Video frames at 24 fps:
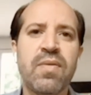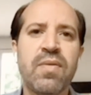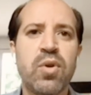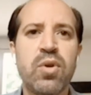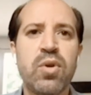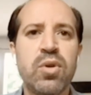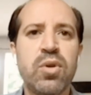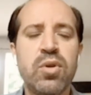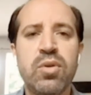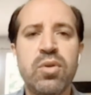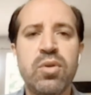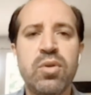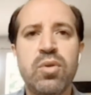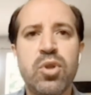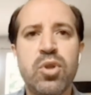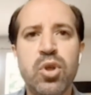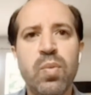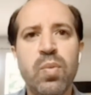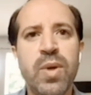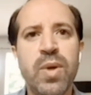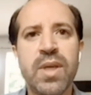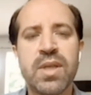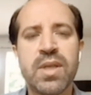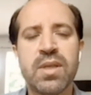after
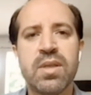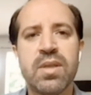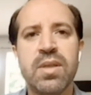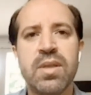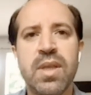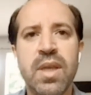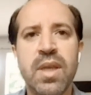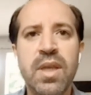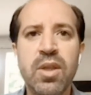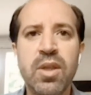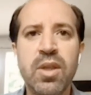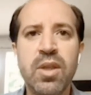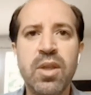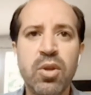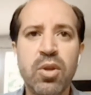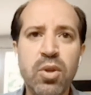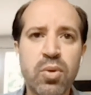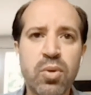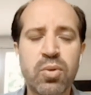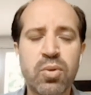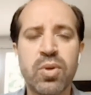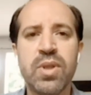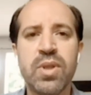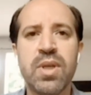2 weeks they need a
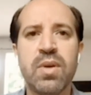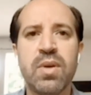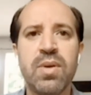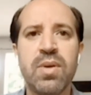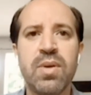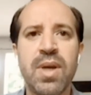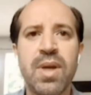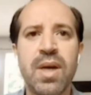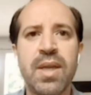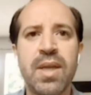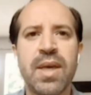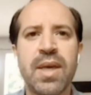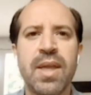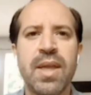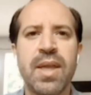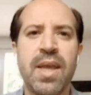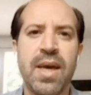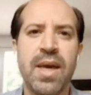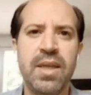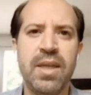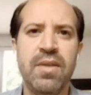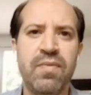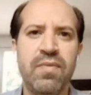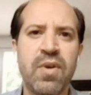new criteria, they can
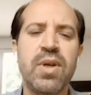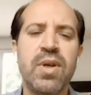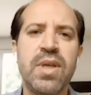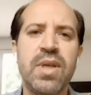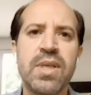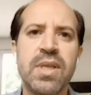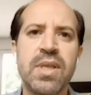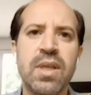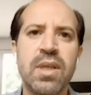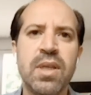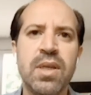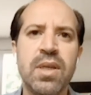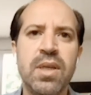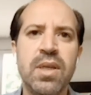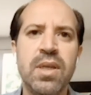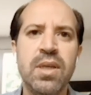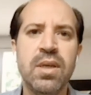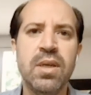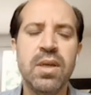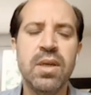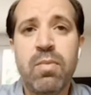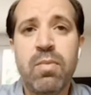add it very easily